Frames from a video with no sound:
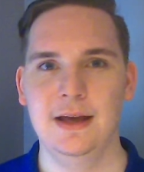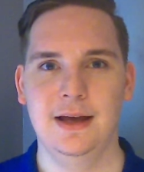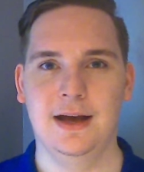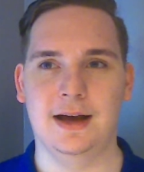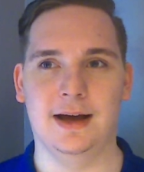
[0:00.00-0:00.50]

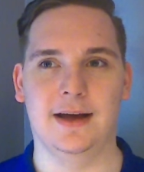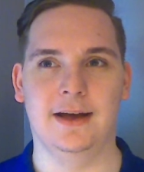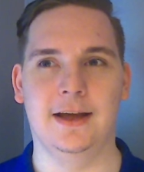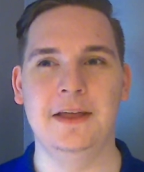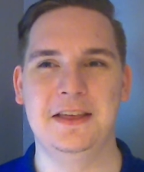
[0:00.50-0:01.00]

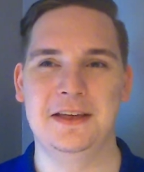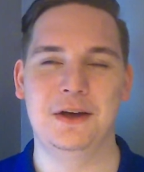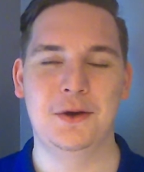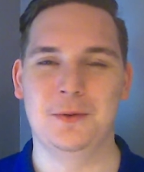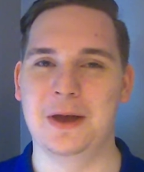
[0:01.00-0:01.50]
When
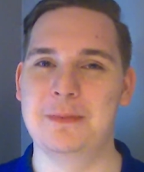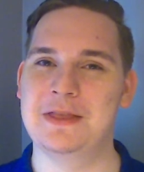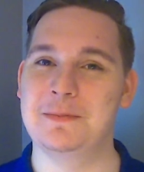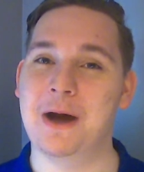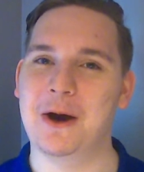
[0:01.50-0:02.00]
I
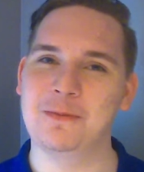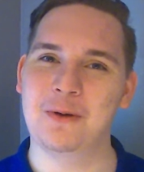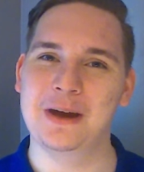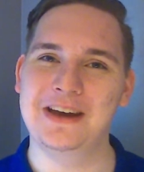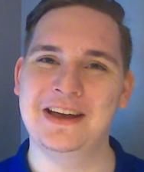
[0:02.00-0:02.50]
made the
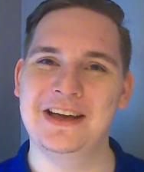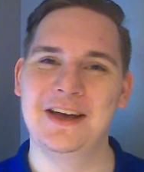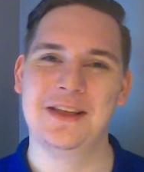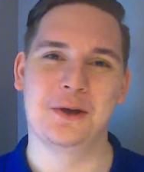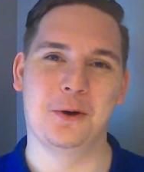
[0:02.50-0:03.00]
PowerPoint,
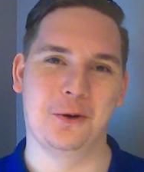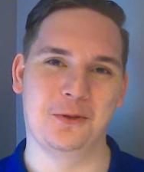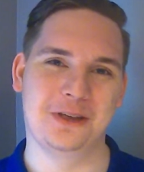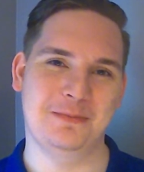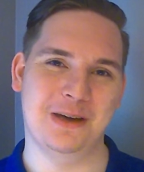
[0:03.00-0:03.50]
the
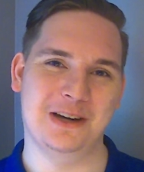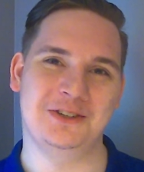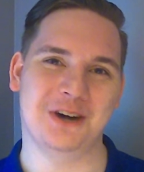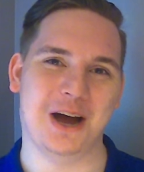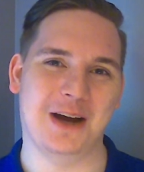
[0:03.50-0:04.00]
only
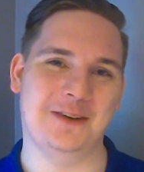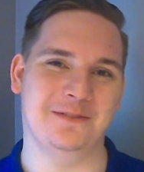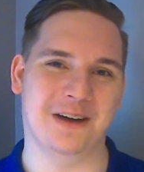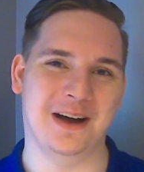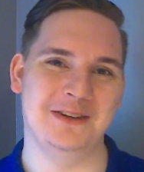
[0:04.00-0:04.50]
picture I could
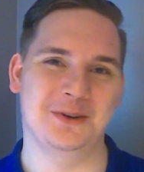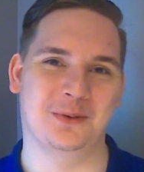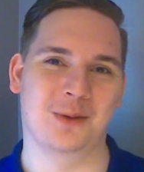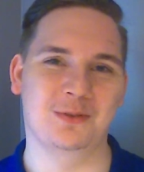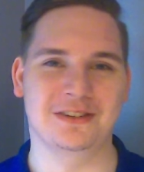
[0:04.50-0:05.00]
find to
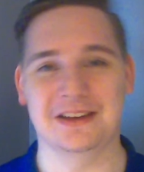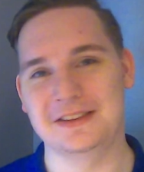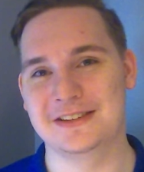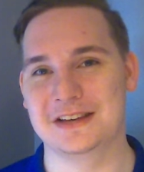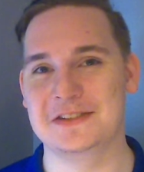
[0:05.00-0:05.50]
represent
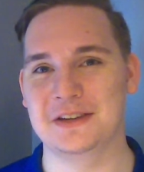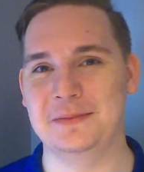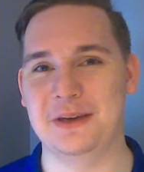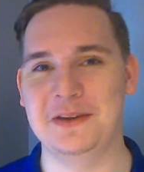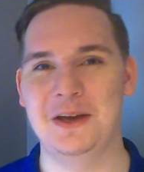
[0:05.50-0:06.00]
this
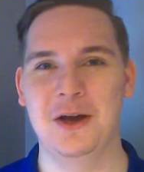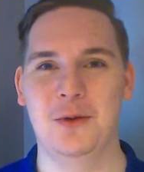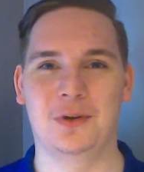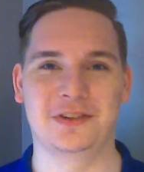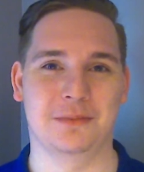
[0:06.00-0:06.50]
SCP
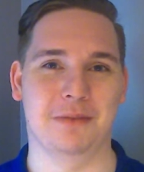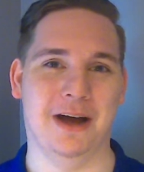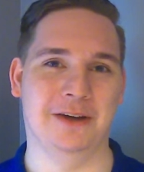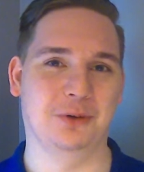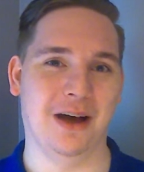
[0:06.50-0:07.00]
was a
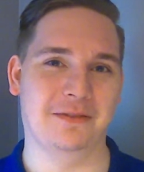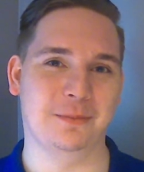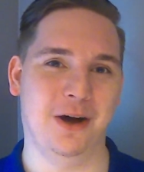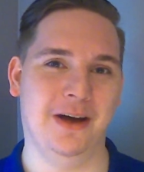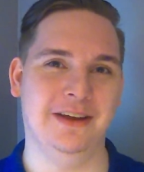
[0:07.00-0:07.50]
Minecraft
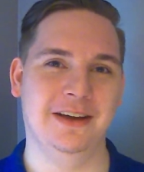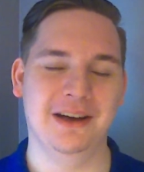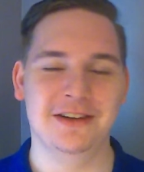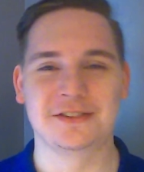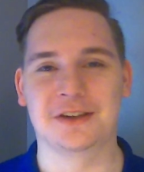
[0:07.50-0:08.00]
mod,
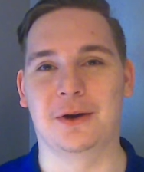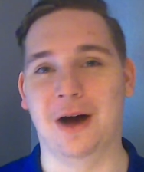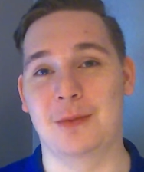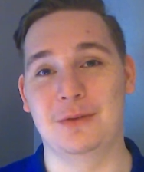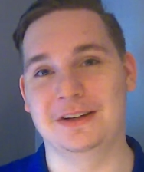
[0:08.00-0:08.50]

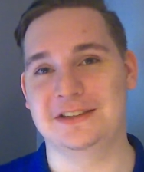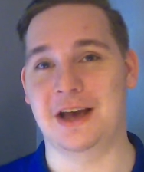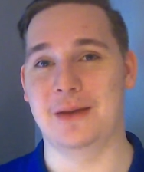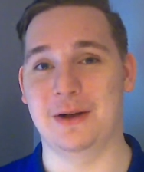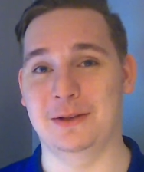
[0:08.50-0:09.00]
so I'm really
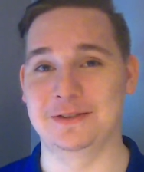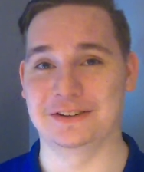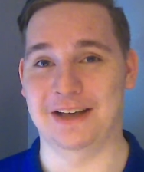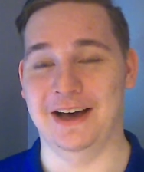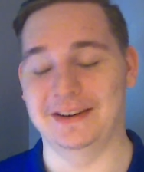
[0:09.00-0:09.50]
sad about
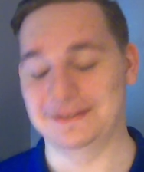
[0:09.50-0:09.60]
losing that.